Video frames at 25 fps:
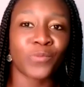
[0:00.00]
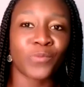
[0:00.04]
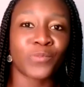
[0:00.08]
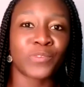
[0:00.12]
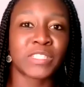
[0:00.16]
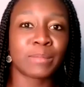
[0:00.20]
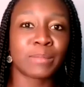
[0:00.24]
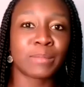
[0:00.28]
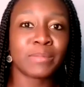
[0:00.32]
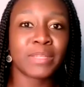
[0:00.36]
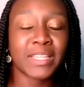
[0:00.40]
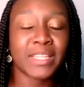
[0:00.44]

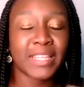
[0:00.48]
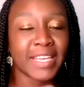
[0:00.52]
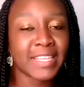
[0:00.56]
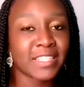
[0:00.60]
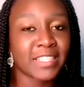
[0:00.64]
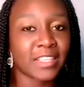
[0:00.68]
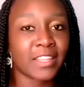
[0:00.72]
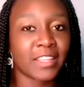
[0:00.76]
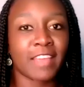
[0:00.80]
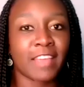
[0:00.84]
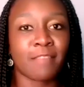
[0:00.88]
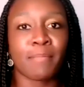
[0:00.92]
some of the things that
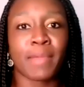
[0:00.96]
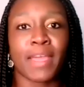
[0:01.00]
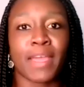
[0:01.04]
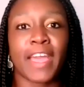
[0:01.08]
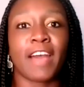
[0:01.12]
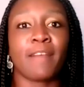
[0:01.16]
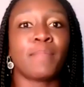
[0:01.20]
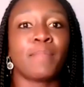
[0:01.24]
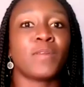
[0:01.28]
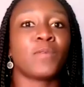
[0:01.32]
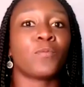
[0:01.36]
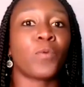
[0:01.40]
they may
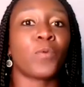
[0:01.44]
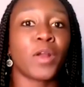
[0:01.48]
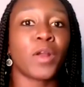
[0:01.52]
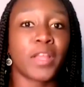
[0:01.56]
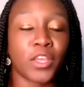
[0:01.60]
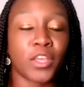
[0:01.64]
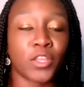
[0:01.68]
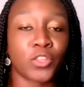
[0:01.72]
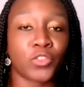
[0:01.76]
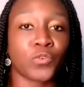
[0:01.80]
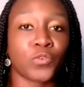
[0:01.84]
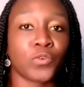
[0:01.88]
have been
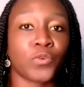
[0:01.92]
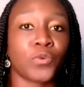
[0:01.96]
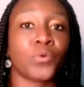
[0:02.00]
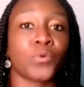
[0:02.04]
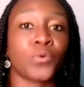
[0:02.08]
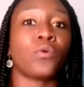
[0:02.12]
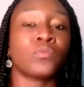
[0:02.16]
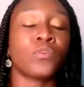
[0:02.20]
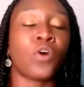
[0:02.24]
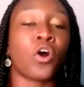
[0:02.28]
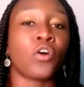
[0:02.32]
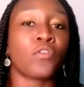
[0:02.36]
working through
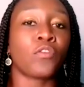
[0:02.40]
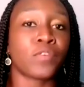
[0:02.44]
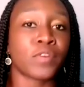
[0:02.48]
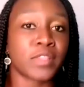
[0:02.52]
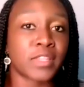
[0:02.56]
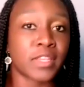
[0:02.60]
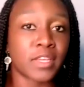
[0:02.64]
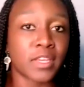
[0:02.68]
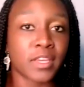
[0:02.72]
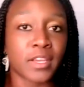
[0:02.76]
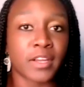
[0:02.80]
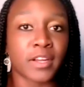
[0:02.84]
over
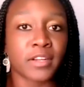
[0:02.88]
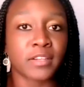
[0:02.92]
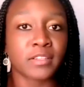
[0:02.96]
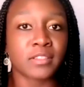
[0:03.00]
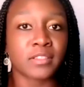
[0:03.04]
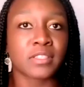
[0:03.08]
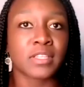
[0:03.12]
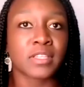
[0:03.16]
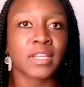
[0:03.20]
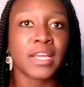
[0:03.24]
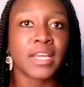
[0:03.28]
the years.